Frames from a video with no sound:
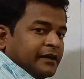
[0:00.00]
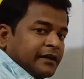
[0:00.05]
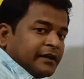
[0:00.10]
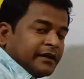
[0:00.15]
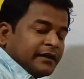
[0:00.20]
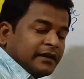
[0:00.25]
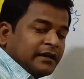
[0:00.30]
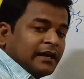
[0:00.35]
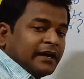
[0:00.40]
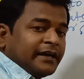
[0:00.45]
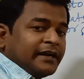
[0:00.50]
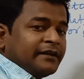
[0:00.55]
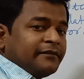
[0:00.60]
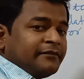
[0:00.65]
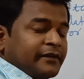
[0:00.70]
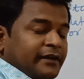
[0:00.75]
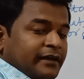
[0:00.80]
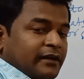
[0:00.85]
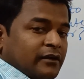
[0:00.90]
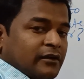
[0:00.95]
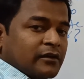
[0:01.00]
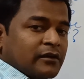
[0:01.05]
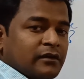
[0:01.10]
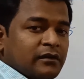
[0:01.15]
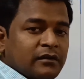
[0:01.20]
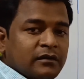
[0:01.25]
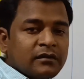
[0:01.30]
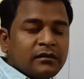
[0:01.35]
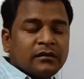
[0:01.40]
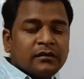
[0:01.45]
Relative error
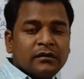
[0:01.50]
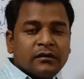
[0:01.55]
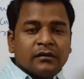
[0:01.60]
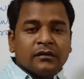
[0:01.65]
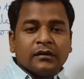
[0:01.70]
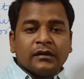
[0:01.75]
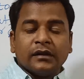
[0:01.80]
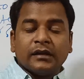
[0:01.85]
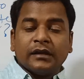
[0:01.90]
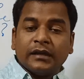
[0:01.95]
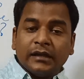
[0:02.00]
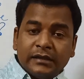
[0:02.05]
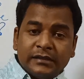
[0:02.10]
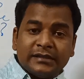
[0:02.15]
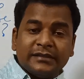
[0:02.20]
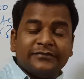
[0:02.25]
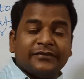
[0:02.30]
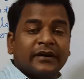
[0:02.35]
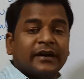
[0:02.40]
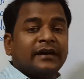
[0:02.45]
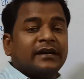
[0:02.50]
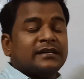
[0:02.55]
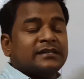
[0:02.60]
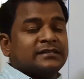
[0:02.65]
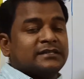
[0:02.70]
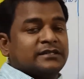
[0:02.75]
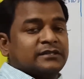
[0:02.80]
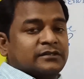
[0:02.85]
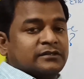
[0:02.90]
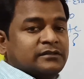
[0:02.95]
is defined
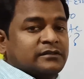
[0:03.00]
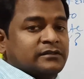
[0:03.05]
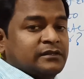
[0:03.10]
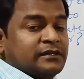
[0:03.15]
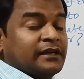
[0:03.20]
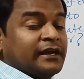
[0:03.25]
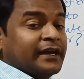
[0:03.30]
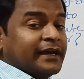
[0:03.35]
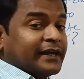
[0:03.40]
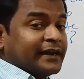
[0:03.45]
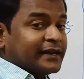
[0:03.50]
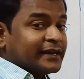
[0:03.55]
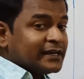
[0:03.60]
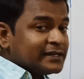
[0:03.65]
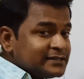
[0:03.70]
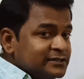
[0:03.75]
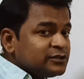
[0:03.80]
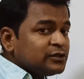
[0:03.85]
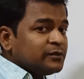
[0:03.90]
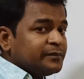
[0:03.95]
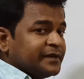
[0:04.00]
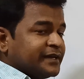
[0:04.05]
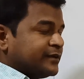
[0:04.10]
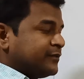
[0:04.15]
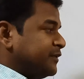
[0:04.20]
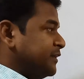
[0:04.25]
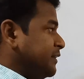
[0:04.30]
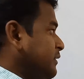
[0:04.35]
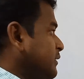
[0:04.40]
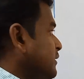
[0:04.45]
as the ratio
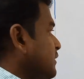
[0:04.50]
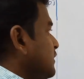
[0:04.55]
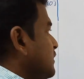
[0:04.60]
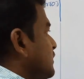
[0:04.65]
between